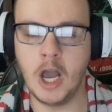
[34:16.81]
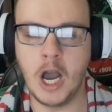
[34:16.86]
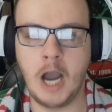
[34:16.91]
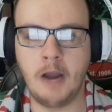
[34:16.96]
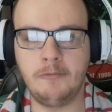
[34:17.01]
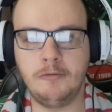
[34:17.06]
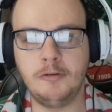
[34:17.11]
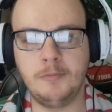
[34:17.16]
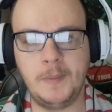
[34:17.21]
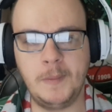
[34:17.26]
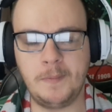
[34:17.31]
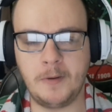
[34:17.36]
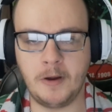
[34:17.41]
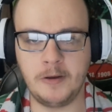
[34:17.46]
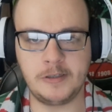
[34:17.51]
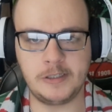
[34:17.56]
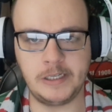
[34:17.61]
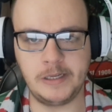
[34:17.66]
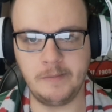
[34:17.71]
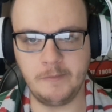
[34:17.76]
I will be
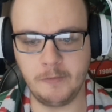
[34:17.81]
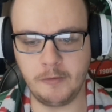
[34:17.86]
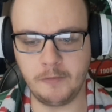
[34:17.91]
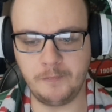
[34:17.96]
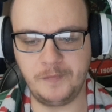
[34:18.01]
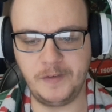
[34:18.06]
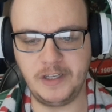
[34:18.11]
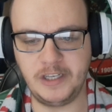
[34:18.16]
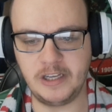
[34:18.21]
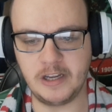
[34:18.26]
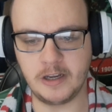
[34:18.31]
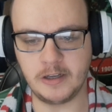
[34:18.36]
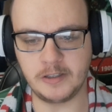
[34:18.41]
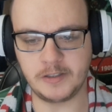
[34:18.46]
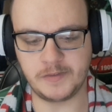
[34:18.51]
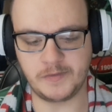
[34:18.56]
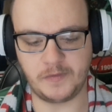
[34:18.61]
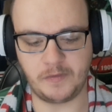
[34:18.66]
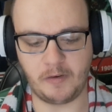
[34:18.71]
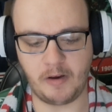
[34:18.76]
posting more
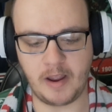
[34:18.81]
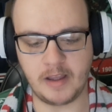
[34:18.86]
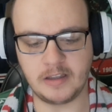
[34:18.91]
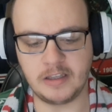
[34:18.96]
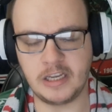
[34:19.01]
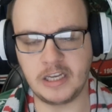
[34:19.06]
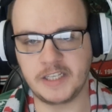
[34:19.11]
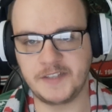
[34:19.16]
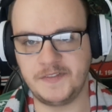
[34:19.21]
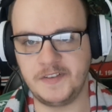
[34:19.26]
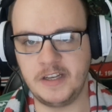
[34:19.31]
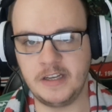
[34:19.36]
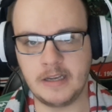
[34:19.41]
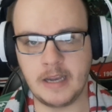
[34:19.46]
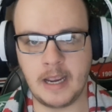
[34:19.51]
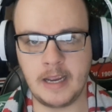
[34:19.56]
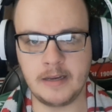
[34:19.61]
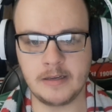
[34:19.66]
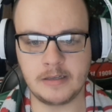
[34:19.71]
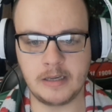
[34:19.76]
videos throughout the next few
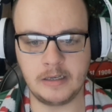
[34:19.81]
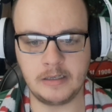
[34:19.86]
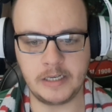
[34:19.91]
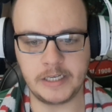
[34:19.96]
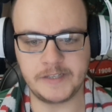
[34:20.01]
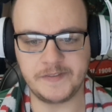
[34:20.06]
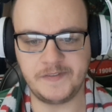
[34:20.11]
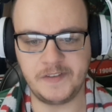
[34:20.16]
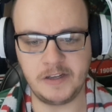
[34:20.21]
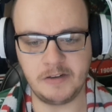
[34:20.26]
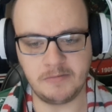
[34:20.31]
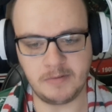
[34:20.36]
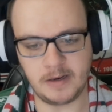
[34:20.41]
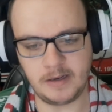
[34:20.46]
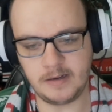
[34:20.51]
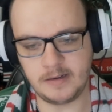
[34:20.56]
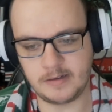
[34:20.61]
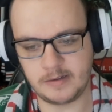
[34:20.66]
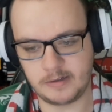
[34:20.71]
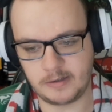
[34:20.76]
days and the next few
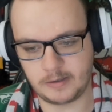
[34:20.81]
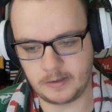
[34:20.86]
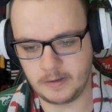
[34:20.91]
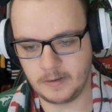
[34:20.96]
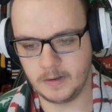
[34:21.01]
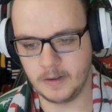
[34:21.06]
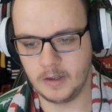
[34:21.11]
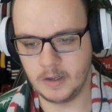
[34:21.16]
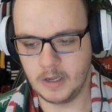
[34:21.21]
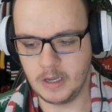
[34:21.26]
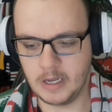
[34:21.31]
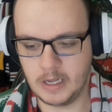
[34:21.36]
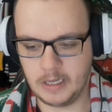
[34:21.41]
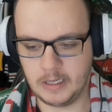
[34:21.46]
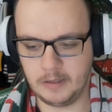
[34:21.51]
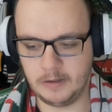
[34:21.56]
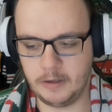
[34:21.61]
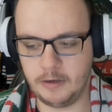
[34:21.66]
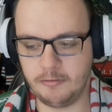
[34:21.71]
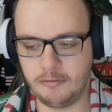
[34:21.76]
weeks.
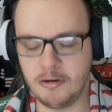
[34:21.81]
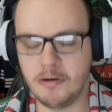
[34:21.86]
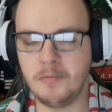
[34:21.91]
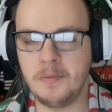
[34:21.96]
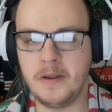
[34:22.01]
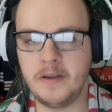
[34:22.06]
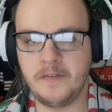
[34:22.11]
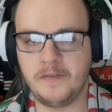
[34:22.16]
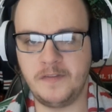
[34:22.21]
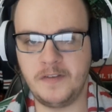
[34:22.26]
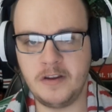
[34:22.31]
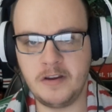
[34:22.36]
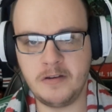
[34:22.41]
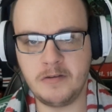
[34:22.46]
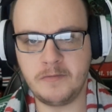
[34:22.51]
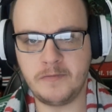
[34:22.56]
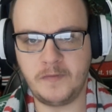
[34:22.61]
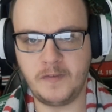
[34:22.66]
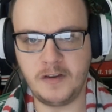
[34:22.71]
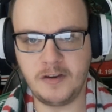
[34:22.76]
There will be a
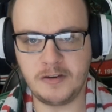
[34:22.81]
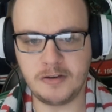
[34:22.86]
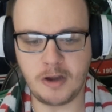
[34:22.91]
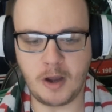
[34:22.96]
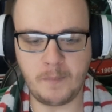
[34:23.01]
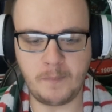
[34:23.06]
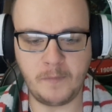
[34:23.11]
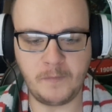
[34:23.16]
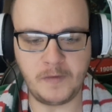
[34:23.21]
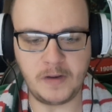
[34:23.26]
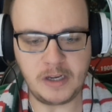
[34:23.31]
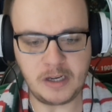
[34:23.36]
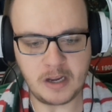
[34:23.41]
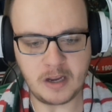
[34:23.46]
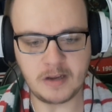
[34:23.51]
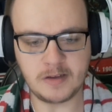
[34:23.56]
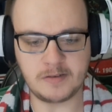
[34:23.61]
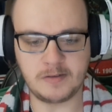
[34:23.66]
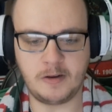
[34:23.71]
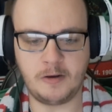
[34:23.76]
few type of
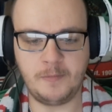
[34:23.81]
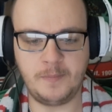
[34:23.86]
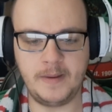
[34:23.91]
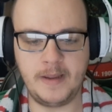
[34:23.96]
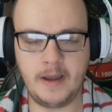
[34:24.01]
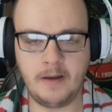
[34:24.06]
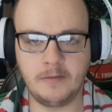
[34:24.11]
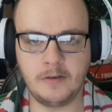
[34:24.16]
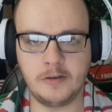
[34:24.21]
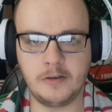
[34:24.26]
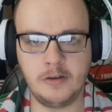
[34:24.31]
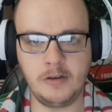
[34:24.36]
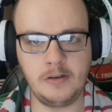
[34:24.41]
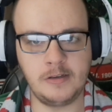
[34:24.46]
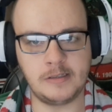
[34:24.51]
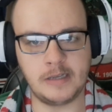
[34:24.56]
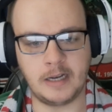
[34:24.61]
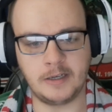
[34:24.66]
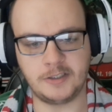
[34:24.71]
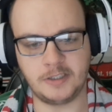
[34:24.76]
videos I'll be able to do,
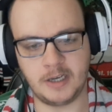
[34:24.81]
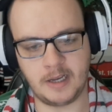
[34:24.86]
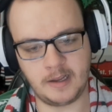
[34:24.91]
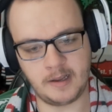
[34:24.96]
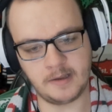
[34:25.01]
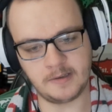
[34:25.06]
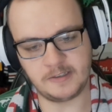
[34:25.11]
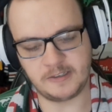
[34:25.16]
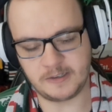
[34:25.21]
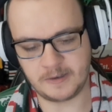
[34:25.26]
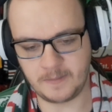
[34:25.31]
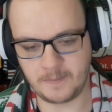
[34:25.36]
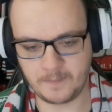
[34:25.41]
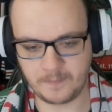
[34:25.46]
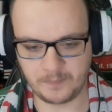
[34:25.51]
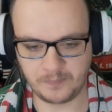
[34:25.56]
such as